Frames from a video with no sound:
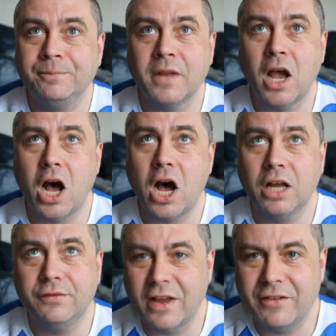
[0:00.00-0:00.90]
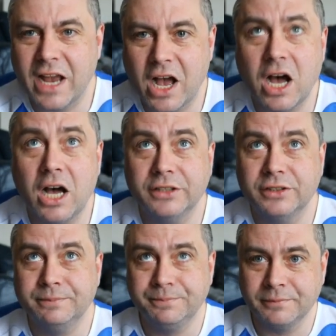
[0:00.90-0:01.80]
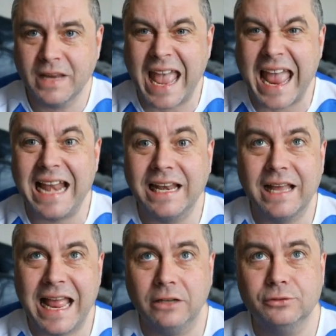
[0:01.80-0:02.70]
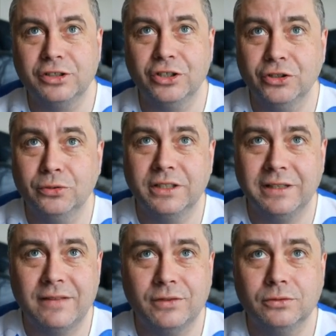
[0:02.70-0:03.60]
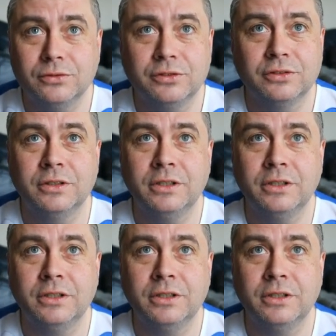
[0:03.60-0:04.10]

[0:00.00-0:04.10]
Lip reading: hard, very hard. Hell 2 are the levels,